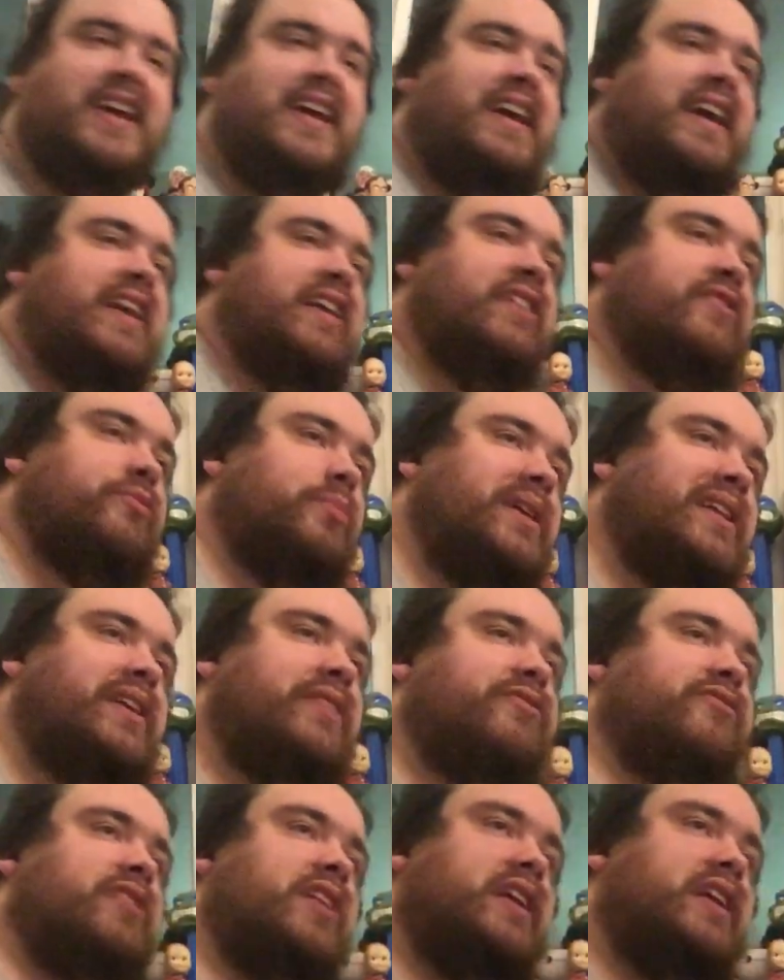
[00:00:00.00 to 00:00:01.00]
and it's really
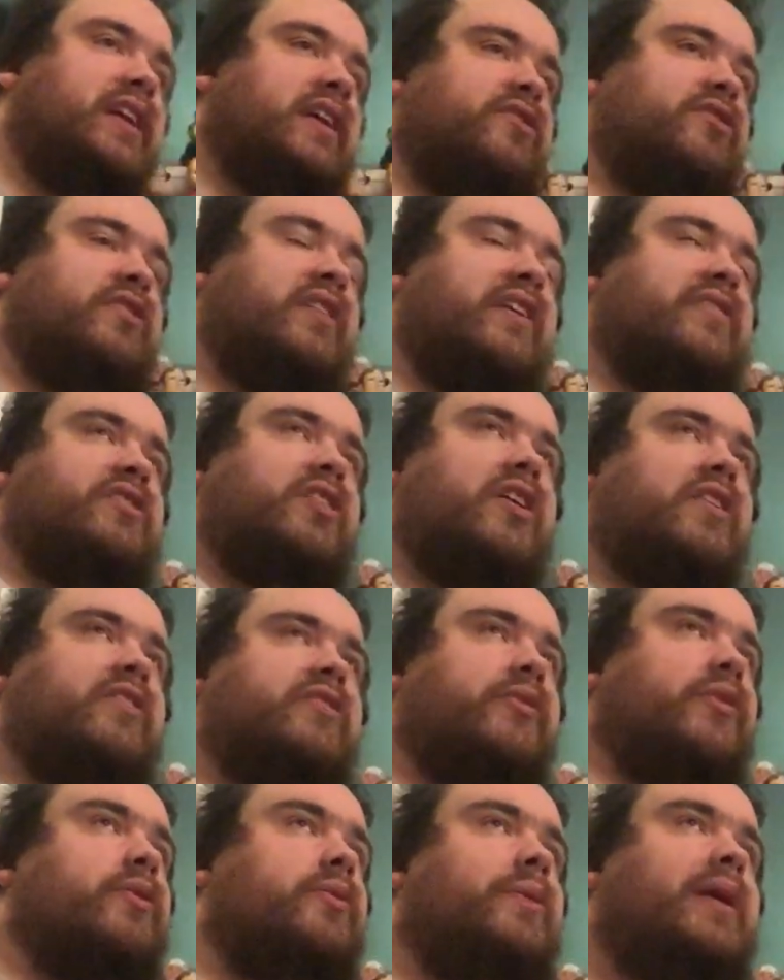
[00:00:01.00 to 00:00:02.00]
funny in a dark
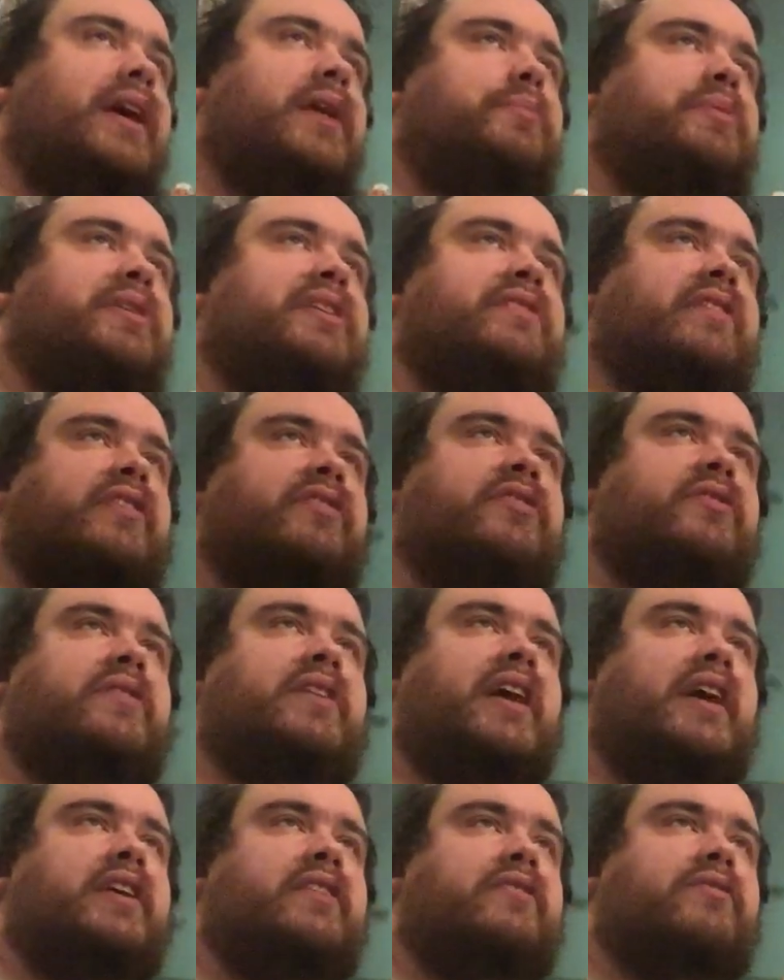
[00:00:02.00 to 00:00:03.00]
sort of way, but it's also
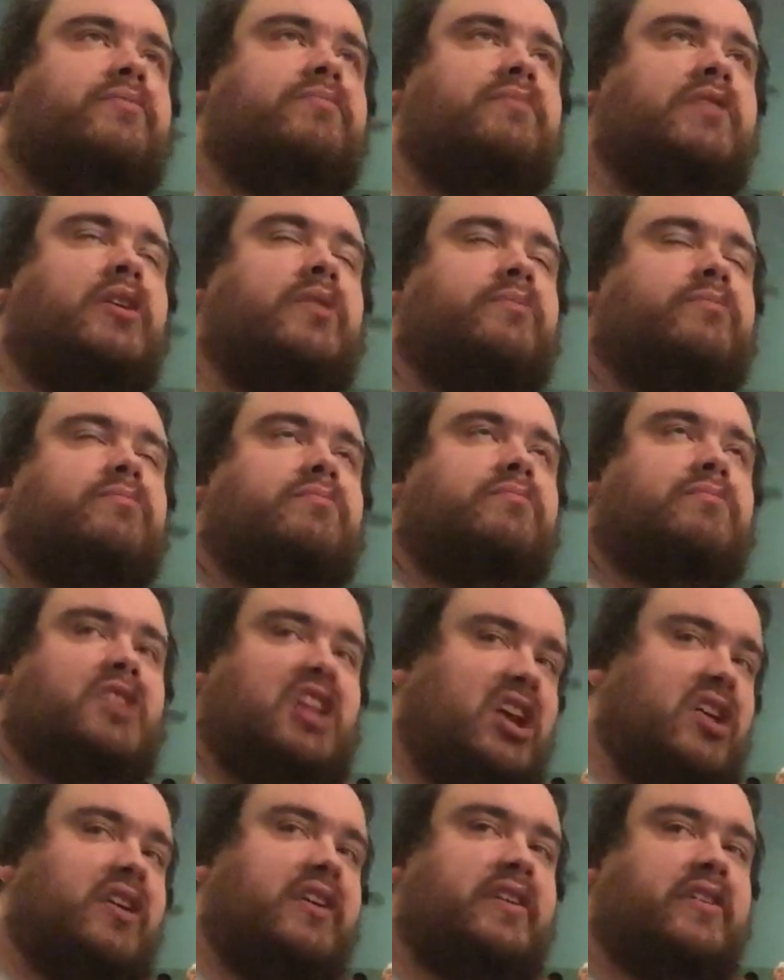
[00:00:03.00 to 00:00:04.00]
kind of, you know,
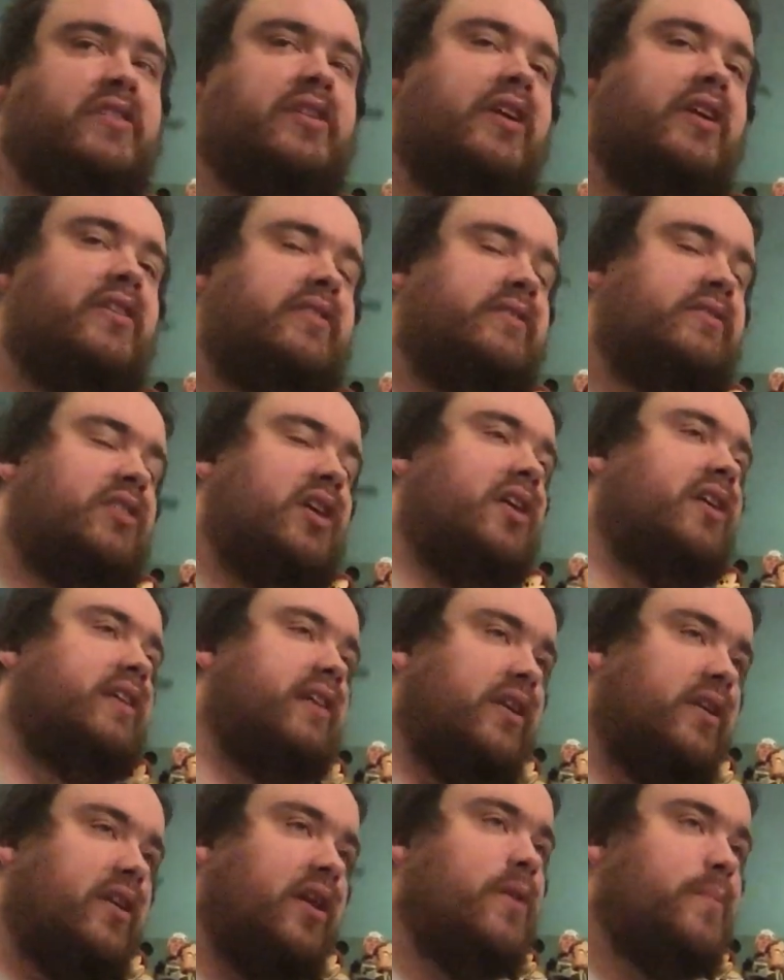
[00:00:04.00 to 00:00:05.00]
dark
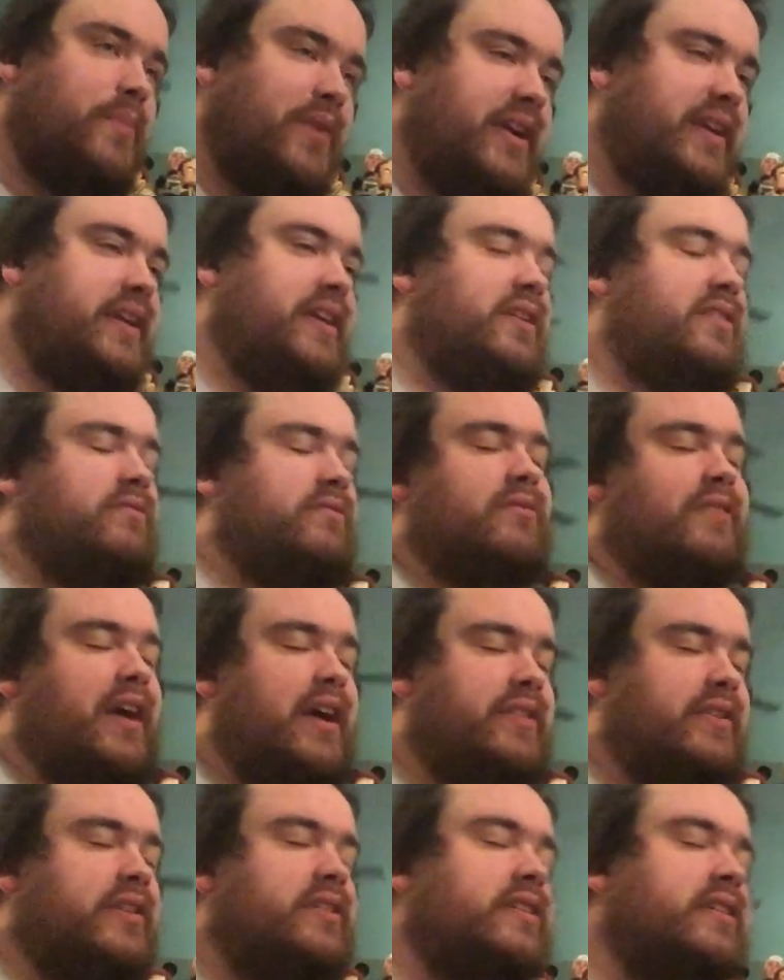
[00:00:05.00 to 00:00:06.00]
and heartbreaking,
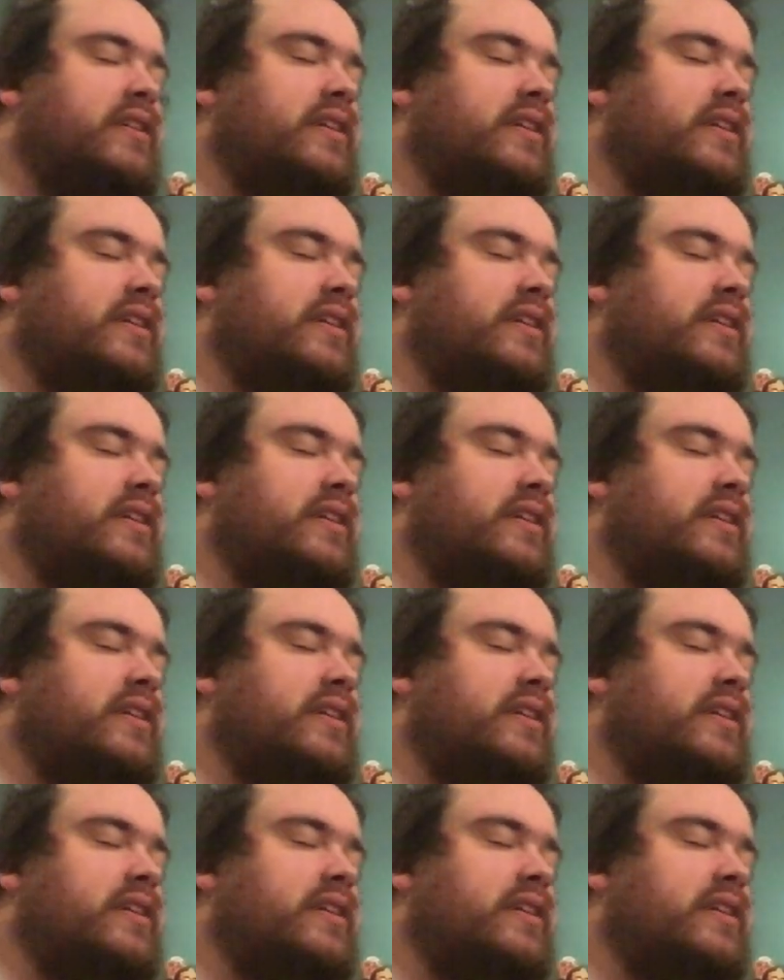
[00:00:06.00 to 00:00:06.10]
rather.